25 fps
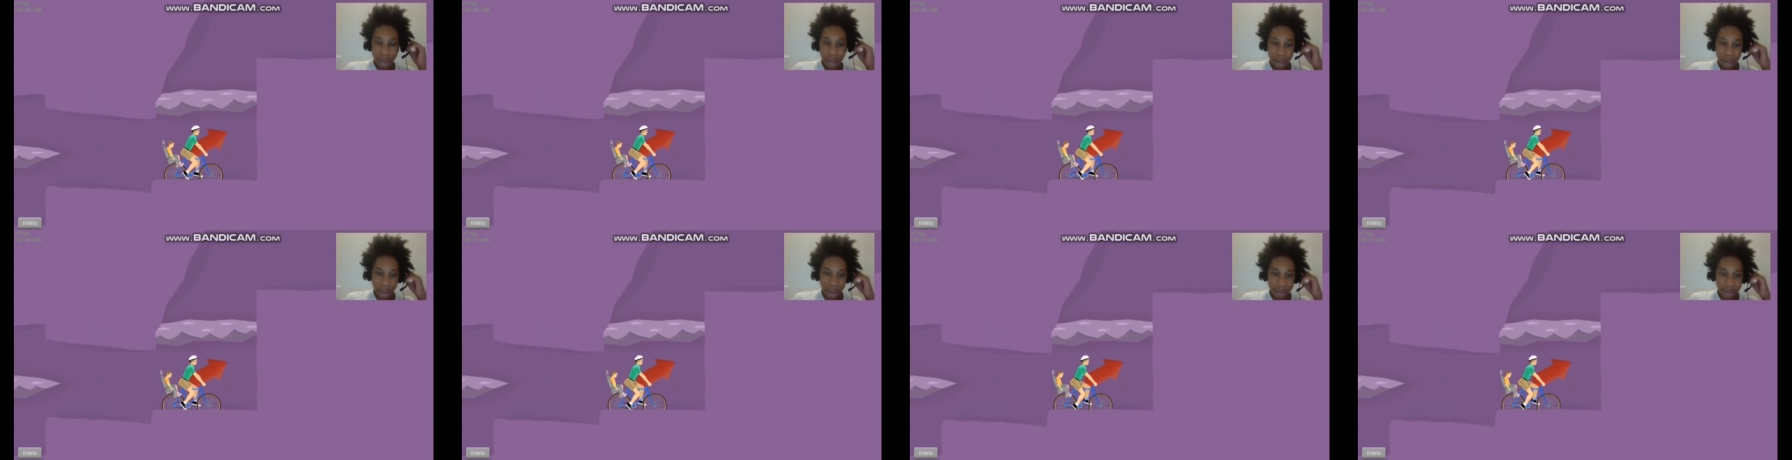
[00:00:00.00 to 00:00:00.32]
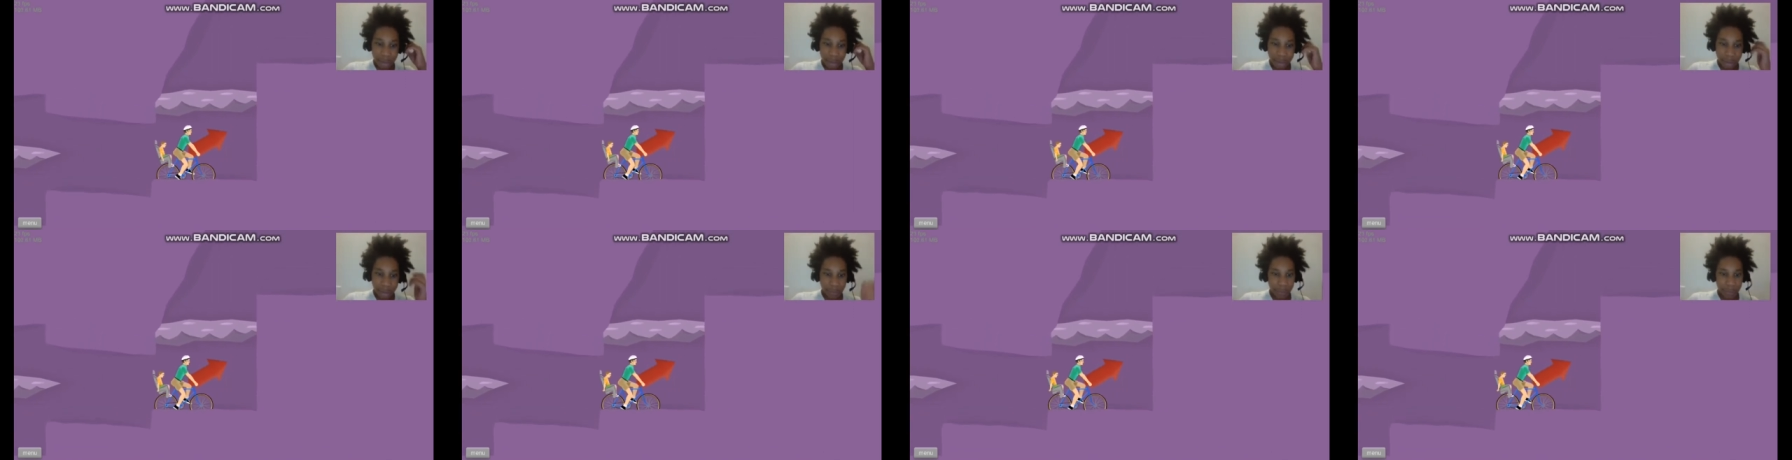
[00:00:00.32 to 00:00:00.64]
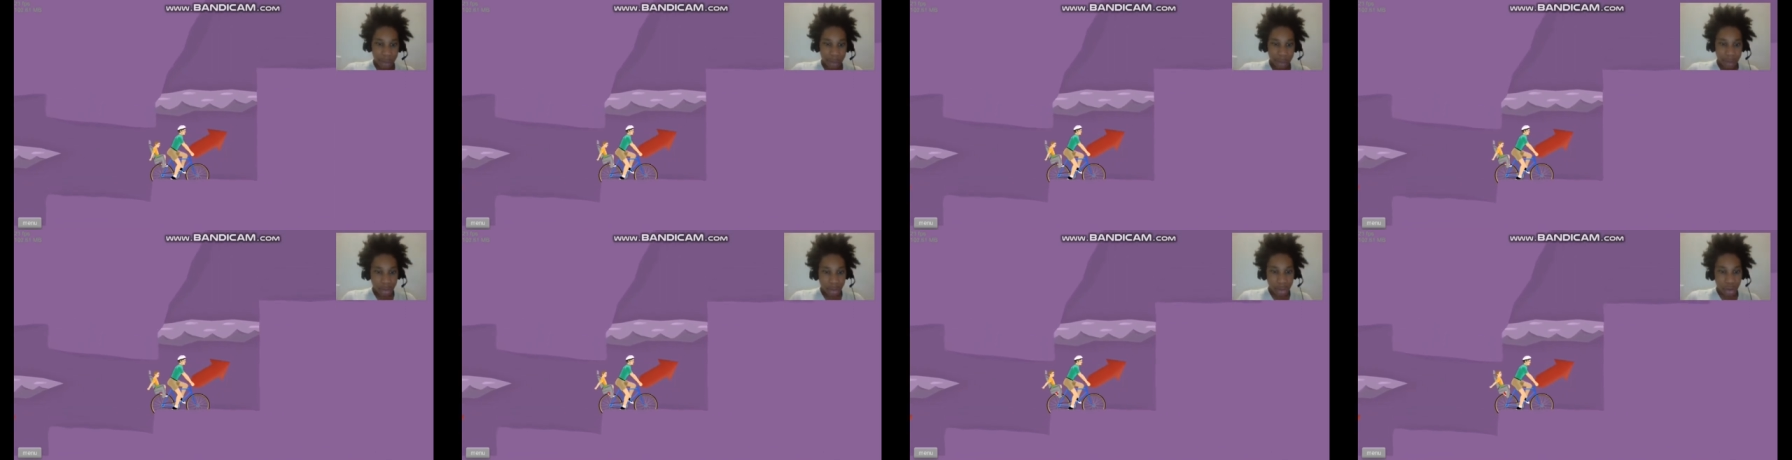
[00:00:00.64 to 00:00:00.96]
Alright, so
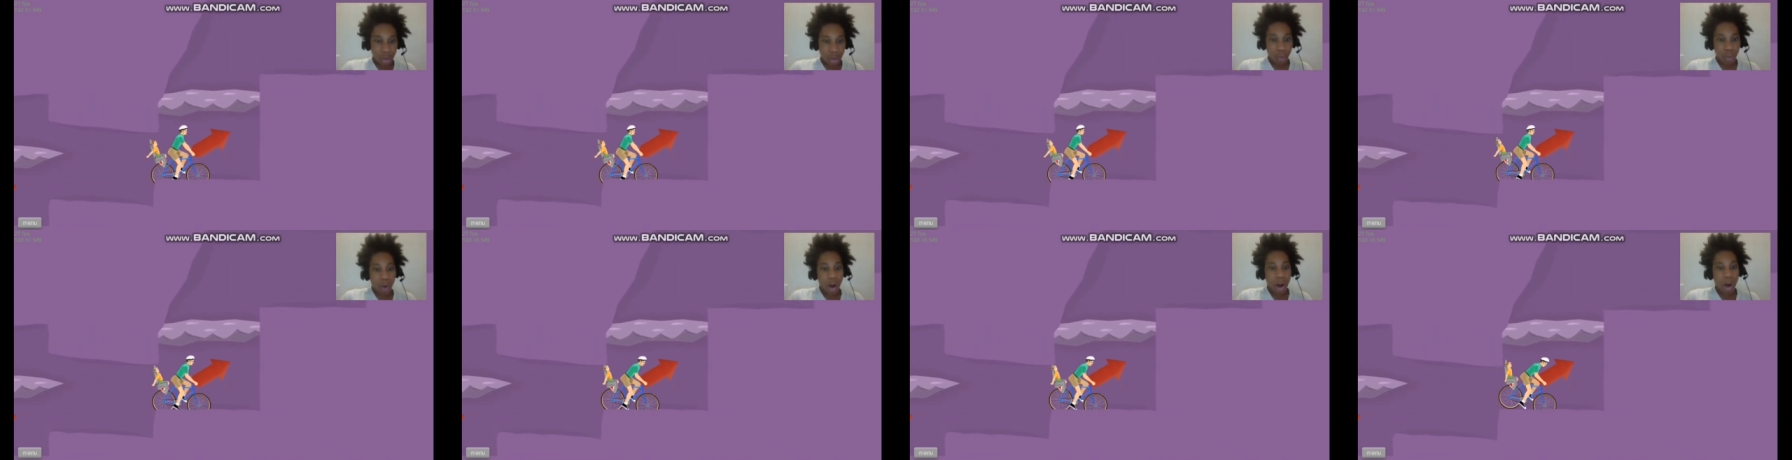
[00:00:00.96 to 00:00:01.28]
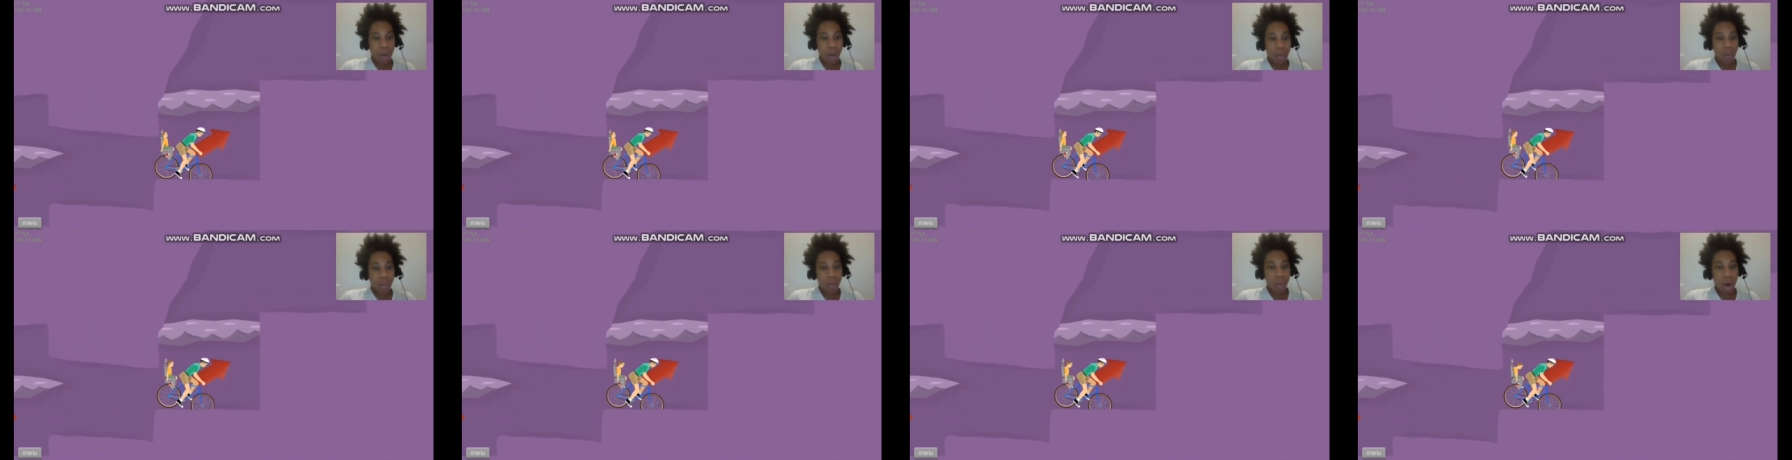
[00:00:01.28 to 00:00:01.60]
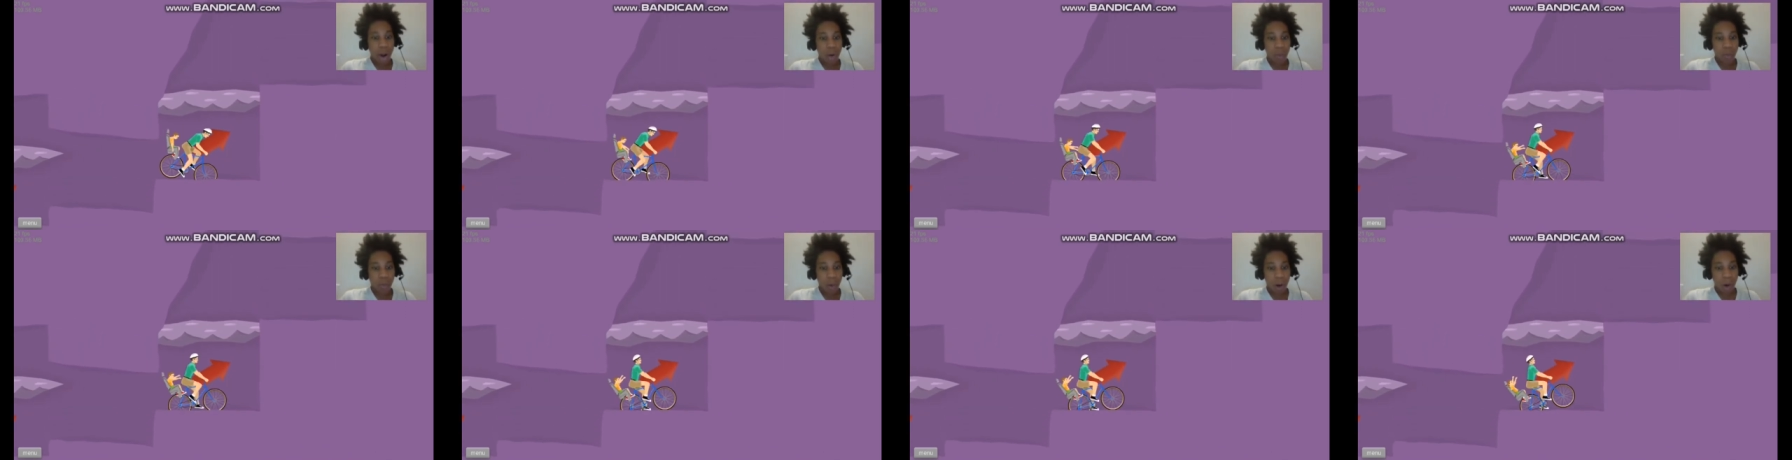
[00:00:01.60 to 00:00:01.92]
we got Whoa,
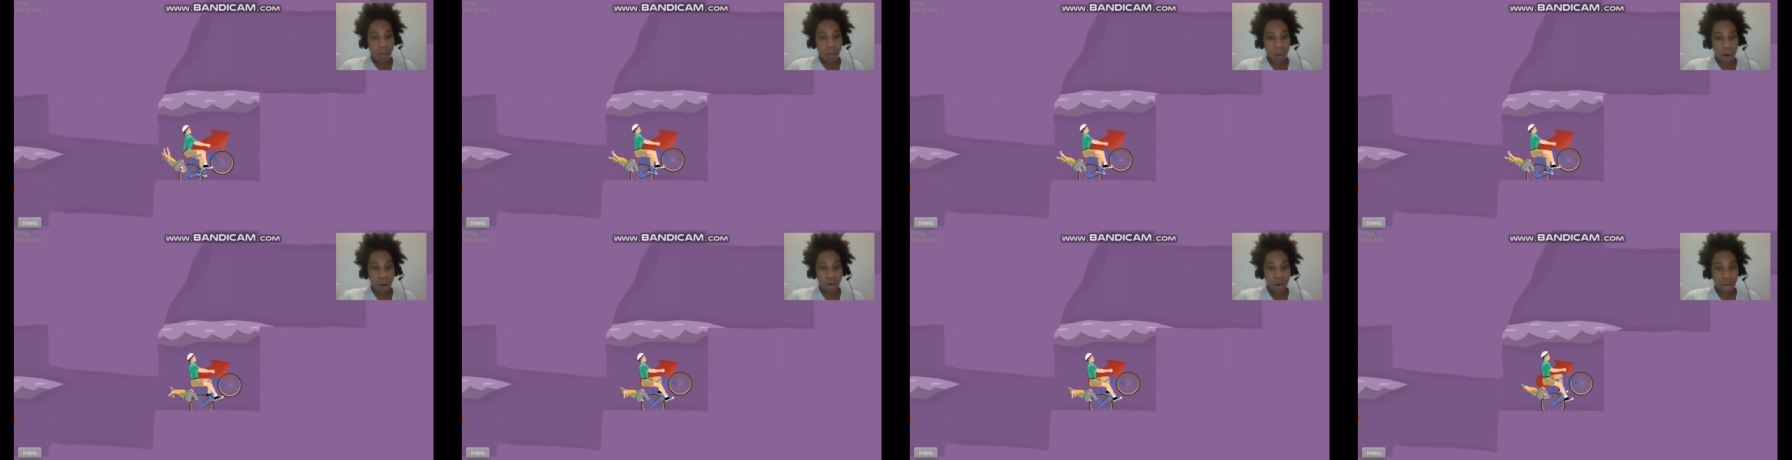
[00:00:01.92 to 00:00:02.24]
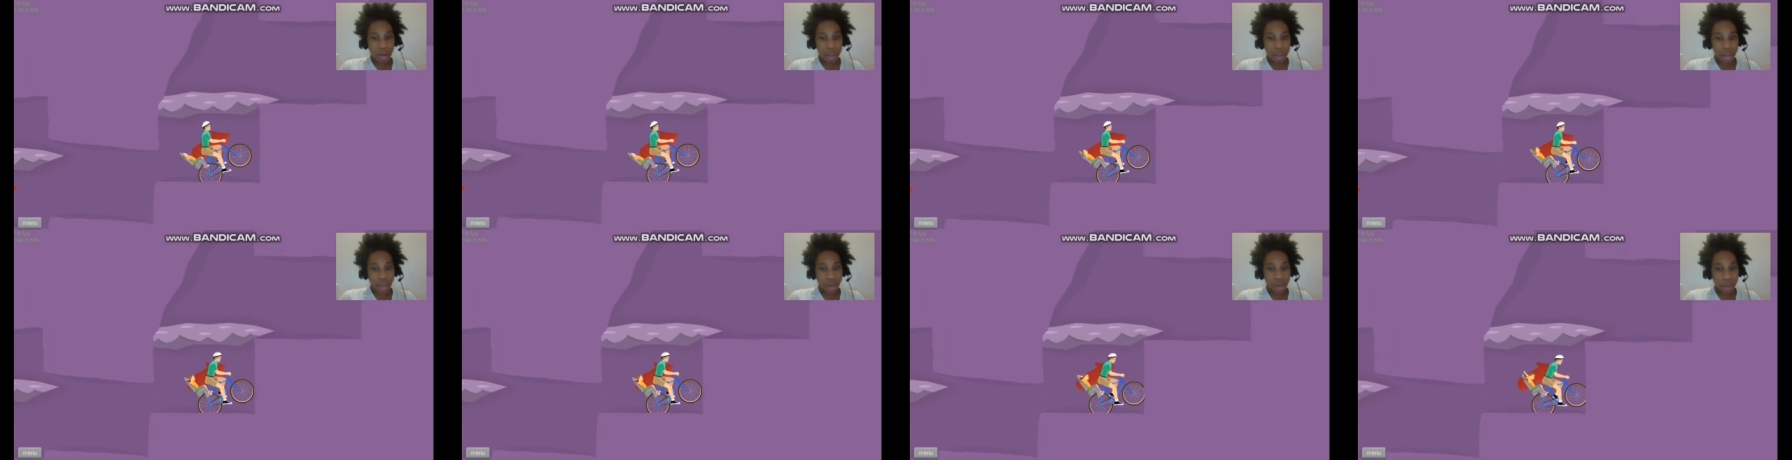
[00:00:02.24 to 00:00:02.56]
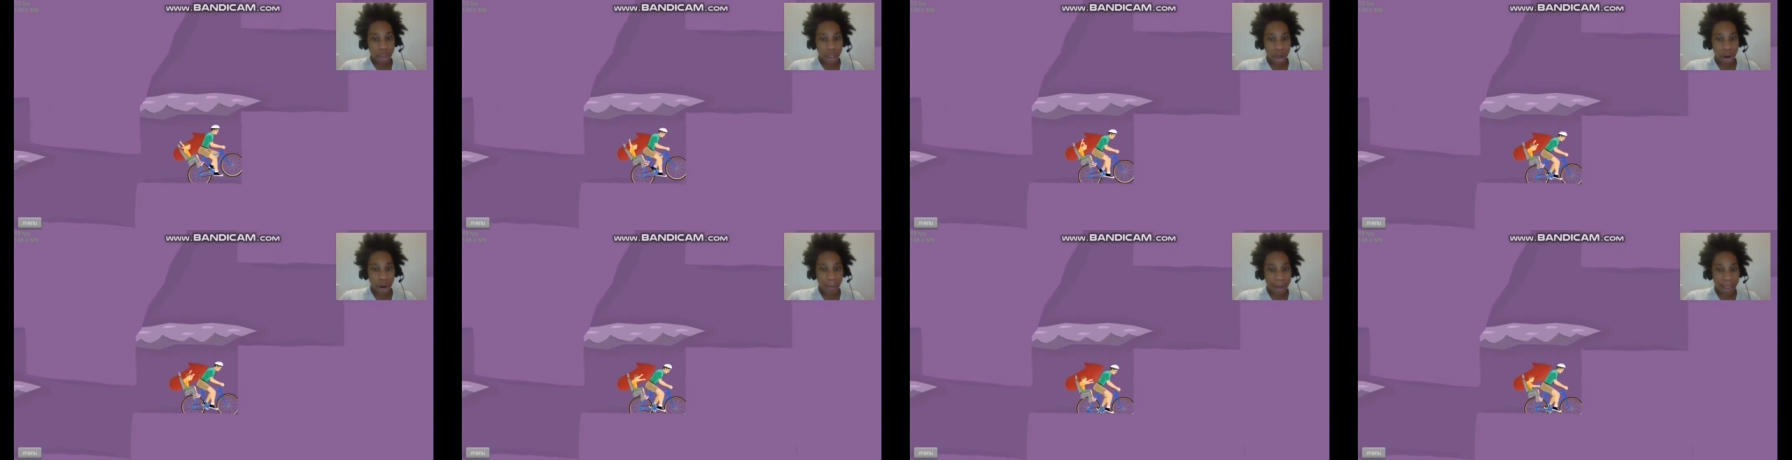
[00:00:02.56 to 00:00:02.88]
whoa, whoa, whoa, don't
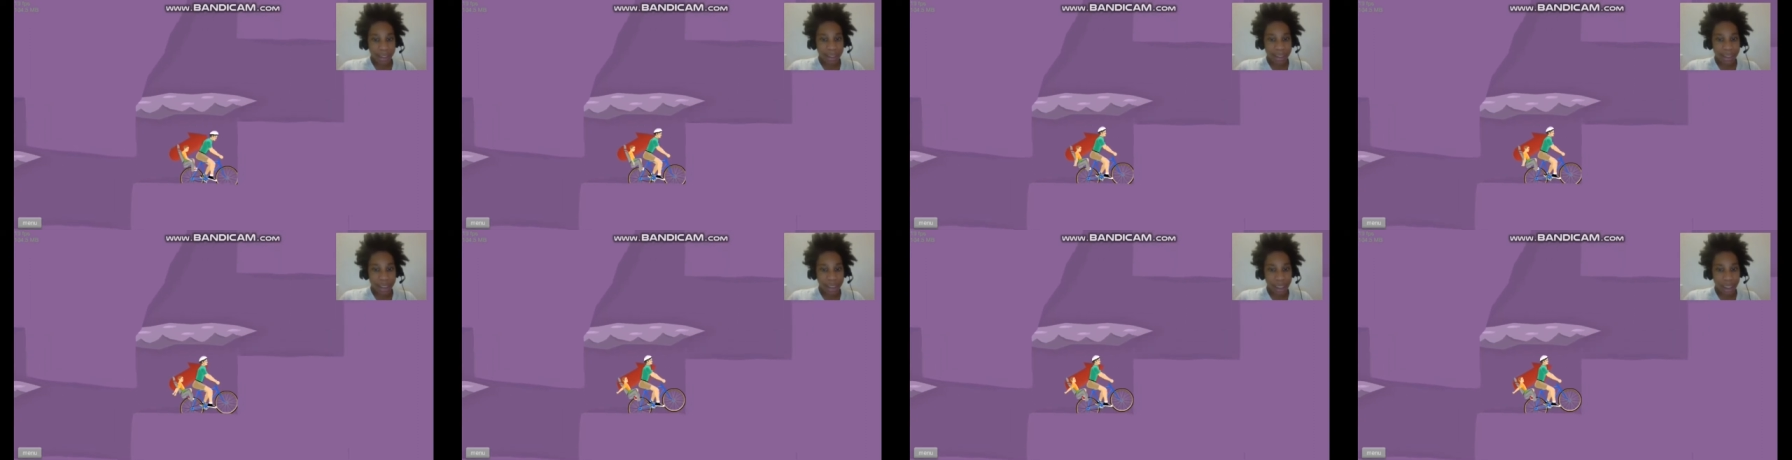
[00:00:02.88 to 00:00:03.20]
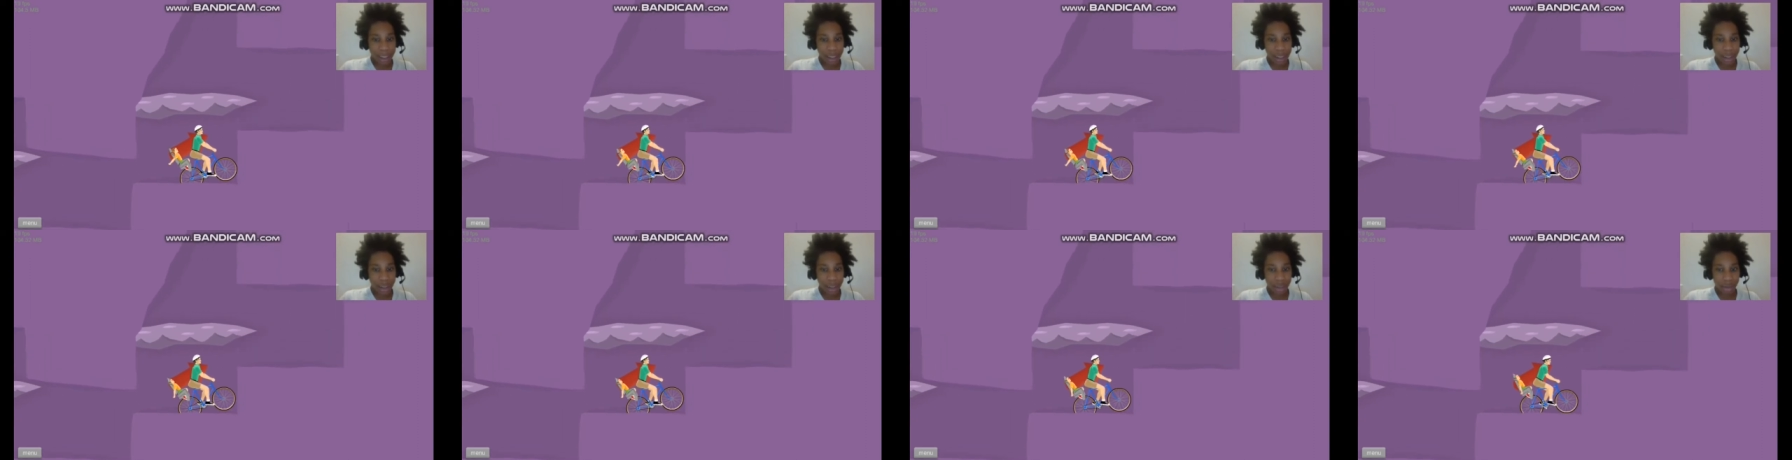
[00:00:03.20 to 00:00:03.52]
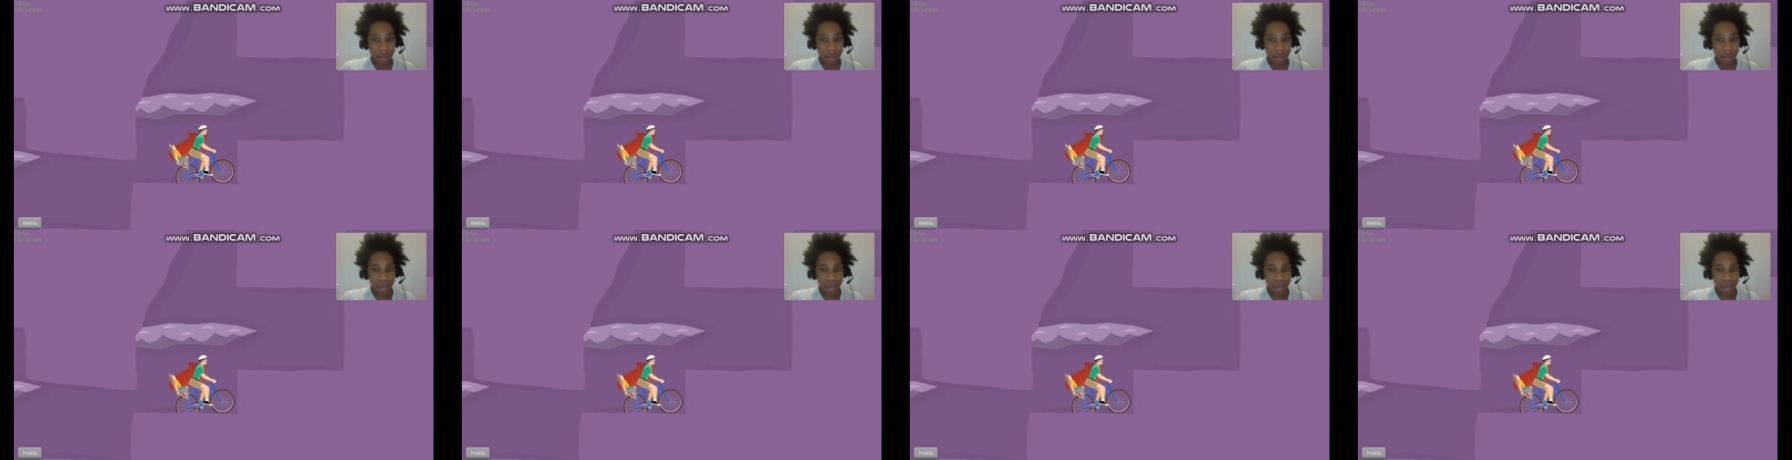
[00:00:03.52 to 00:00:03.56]
don't kill my son!